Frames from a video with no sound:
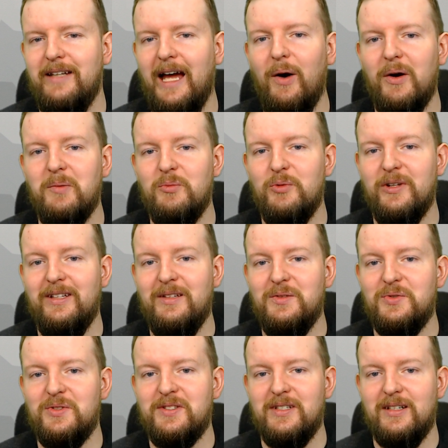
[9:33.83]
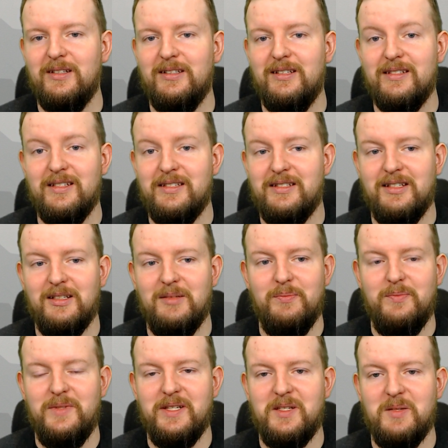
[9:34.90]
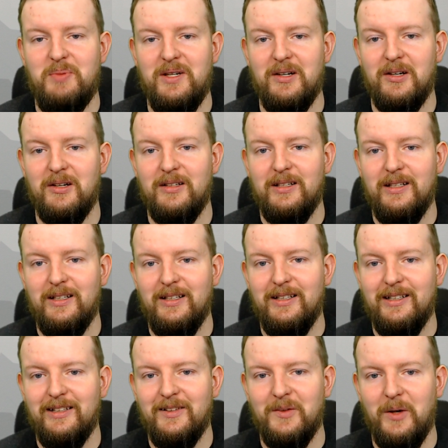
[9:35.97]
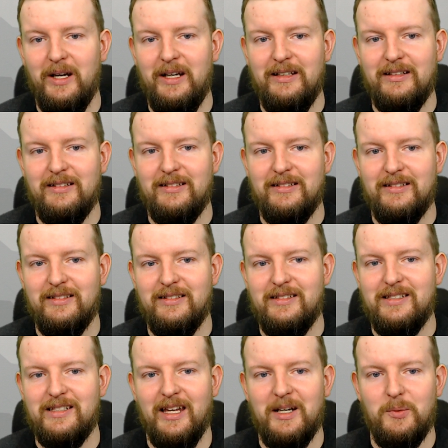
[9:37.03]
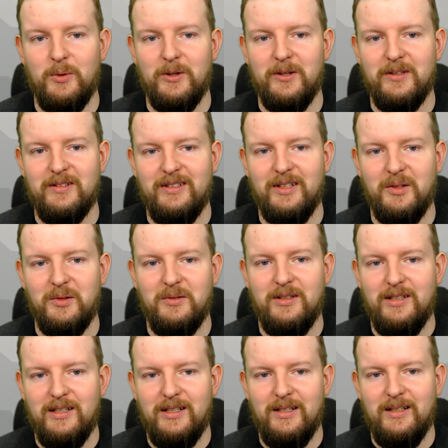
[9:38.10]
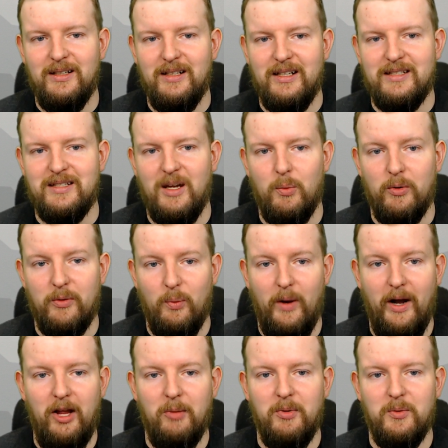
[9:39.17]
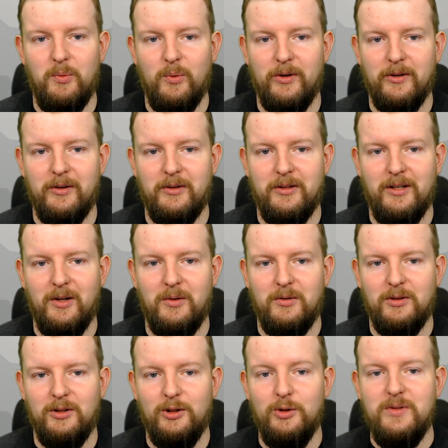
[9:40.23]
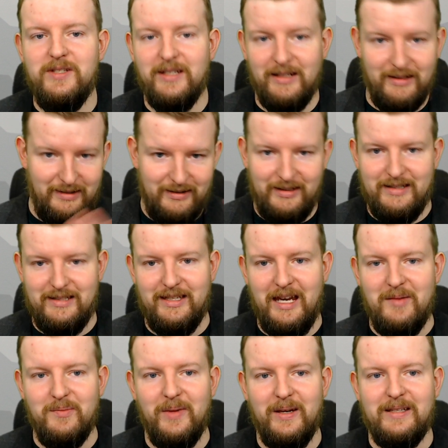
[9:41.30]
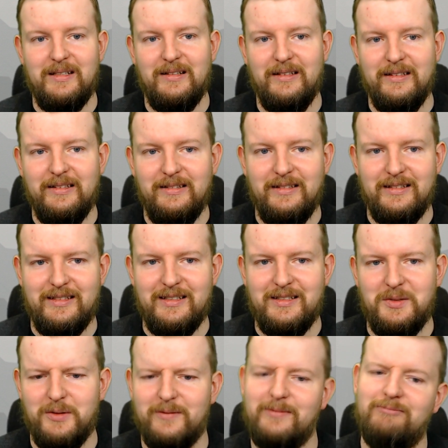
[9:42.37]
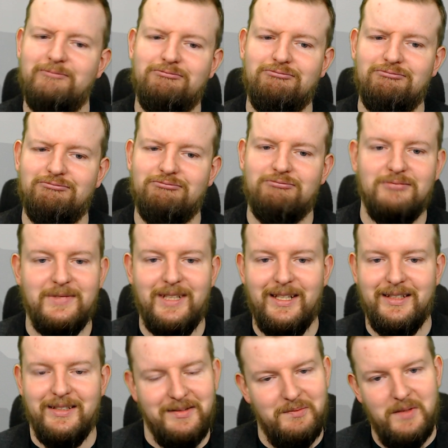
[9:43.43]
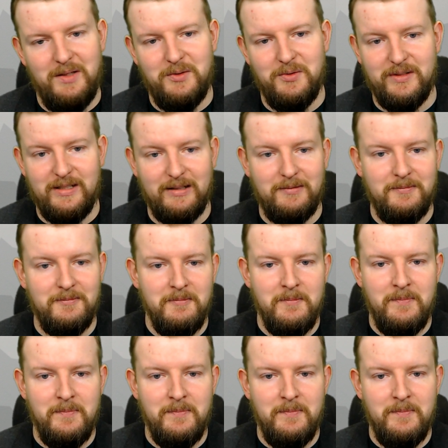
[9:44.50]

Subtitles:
Now I'm really interested because it's going to disappear, right? It's like we're, it's not worthwhile, but we're, losing this game basically. It's just sort of, it's interesting.